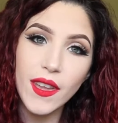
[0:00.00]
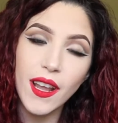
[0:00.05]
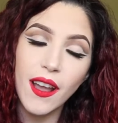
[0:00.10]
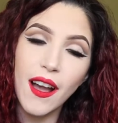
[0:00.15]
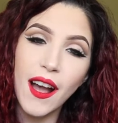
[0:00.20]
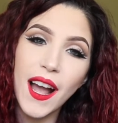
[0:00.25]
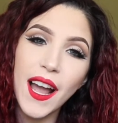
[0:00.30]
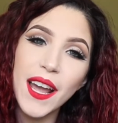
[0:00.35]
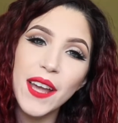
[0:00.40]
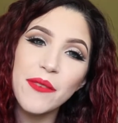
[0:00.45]

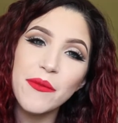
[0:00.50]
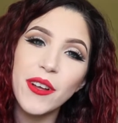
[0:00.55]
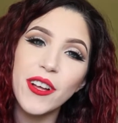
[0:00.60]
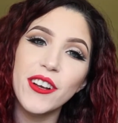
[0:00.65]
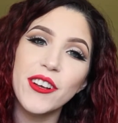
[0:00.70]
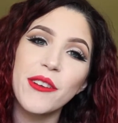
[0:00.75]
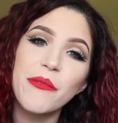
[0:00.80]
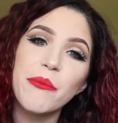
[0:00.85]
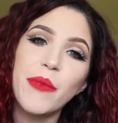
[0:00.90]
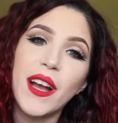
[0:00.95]
Hi,
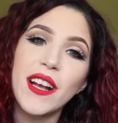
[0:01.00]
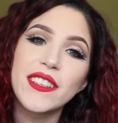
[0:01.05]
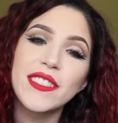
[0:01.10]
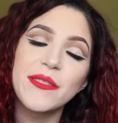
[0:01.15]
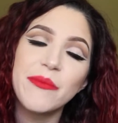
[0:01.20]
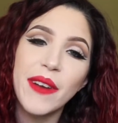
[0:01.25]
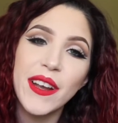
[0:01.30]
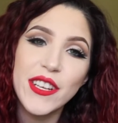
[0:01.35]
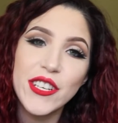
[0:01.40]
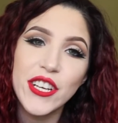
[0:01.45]
welcome back
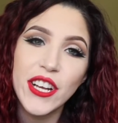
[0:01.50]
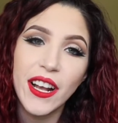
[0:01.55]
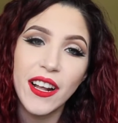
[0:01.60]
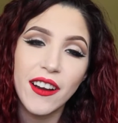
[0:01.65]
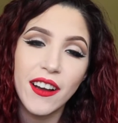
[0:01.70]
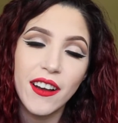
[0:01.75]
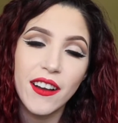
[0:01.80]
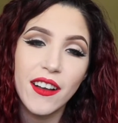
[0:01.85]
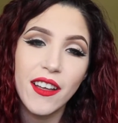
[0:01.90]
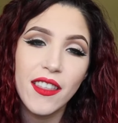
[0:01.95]
to my
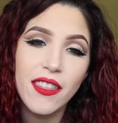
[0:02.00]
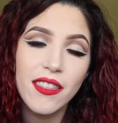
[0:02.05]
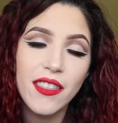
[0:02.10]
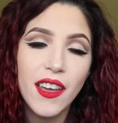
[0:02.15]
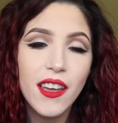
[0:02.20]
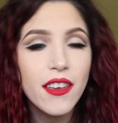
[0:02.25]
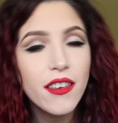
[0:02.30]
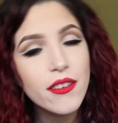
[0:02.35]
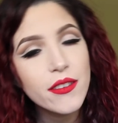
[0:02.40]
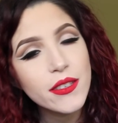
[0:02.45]
channel.
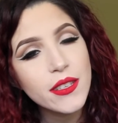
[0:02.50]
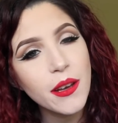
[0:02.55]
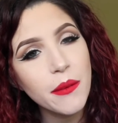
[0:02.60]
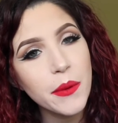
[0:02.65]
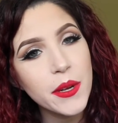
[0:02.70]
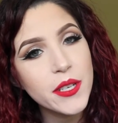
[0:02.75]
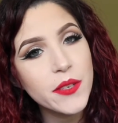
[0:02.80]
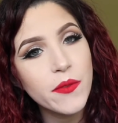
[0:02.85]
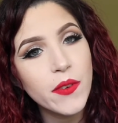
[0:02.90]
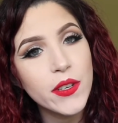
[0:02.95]
Thank you so
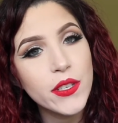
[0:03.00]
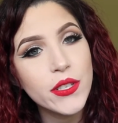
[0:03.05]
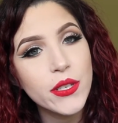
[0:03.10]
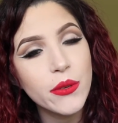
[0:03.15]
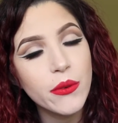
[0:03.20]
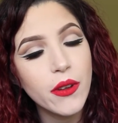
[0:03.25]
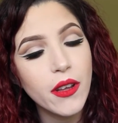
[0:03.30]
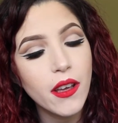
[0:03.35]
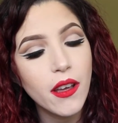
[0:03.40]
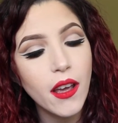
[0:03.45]
much for
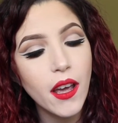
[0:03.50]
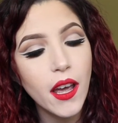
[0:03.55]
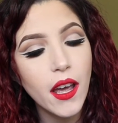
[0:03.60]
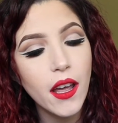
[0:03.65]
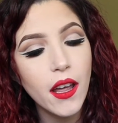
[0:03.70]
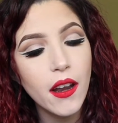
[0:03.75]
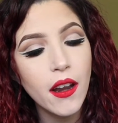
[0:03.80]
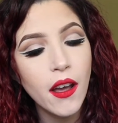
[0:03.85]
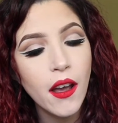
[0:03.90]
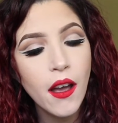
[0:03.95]
tuning
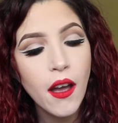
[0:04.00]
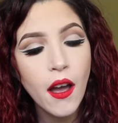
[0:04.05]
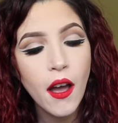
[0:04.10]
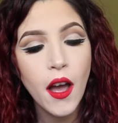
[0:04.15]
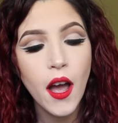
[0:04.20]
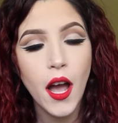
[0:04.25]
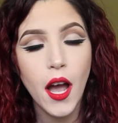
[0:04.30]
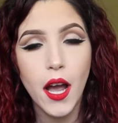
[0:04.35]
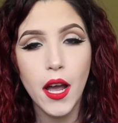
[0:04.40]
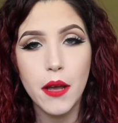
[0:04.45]
in.
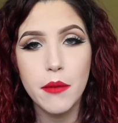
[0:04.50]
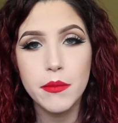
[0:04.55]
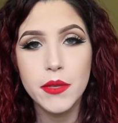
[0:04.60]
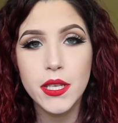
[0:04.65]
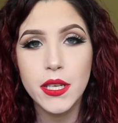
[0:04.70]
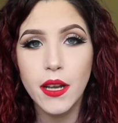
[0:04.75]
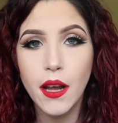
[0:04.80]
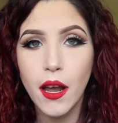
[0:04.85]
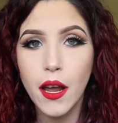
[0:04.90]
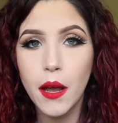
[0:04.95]

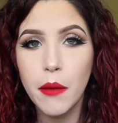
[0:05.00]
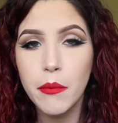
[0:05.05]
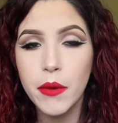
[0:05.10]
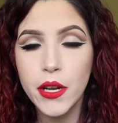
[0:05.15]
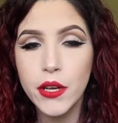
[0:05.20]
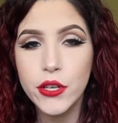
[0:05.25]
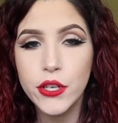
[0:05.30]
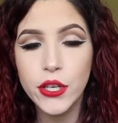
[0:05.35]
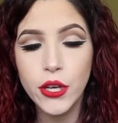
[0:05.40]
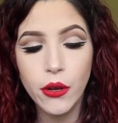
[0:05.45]
Today I'm going
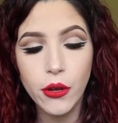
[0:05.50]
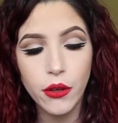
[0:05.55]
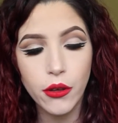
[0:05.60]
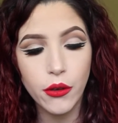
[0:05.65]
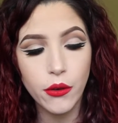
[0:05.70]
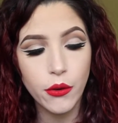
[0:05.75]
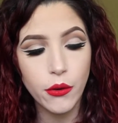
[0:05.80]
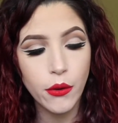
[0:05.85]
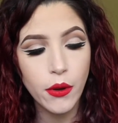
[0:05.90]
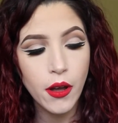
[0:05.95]
to show
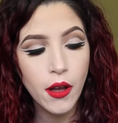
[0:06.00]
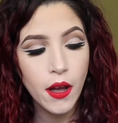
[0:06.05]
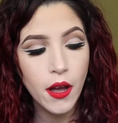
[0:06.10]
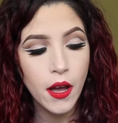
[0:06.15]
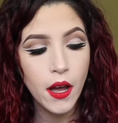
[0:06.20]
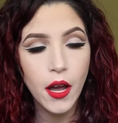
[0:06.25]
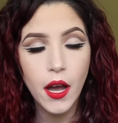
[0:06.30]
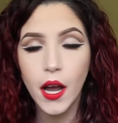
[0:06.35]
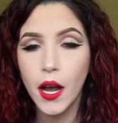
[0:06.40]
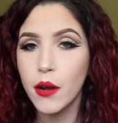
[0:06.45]
you
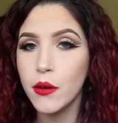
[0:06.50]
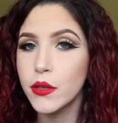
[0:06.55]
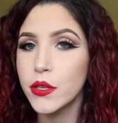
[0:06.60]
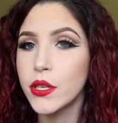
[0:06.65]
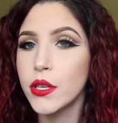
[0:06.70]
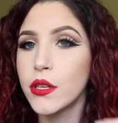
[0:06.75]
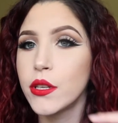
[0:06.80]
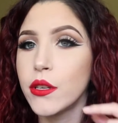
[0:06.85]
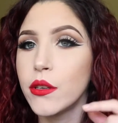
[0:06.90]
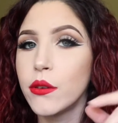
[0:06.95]
how
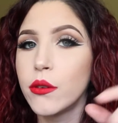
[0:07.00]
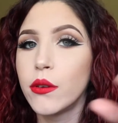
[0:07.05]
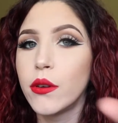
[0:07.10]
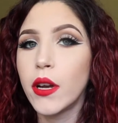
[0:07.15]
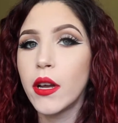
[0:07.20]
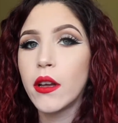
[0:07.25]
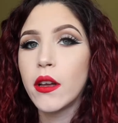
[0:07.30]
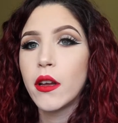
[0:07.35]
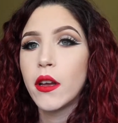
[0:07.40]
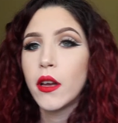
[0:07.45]
to
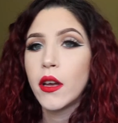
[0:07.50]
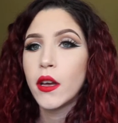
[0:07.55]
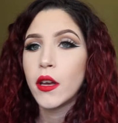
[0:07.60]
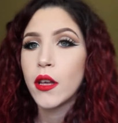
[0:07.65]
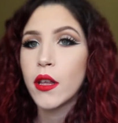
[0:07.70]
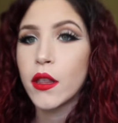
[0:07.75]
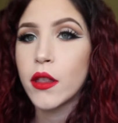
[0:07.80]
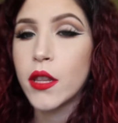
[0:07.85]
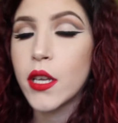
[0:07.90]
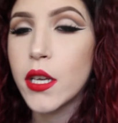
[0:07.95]
do
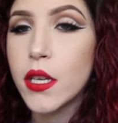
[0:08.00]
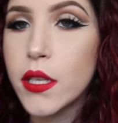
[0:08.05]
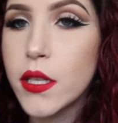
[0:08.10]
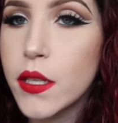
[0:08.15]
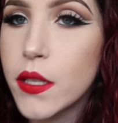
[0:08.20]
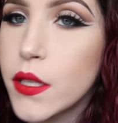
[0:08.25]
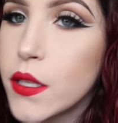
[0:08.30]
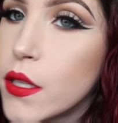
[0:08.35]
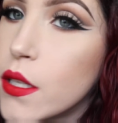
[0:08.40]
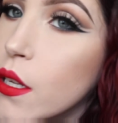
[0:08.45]

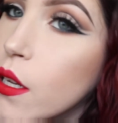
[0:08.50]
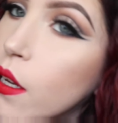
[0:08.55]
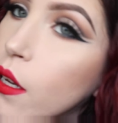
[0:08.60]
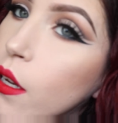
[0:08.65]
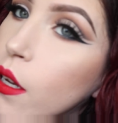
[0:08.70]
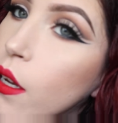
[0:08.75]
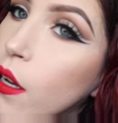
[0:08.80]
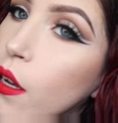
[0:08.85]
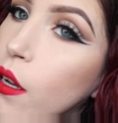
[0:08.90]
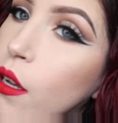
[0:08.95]
this
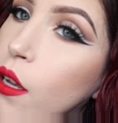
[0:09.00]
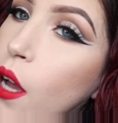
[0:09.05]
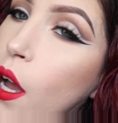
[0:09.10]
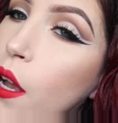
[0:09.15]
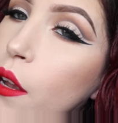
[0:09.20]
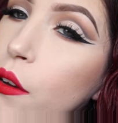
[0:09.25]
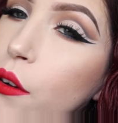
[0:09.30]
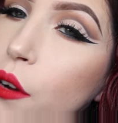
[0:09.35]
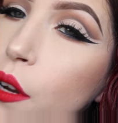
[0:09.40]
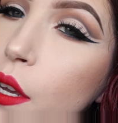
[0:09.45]

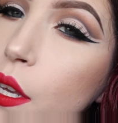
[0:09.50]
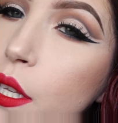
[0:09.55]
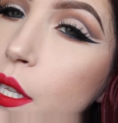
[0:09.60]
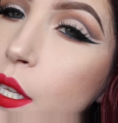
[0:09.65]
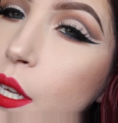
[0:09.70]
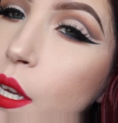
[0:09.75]
cut crease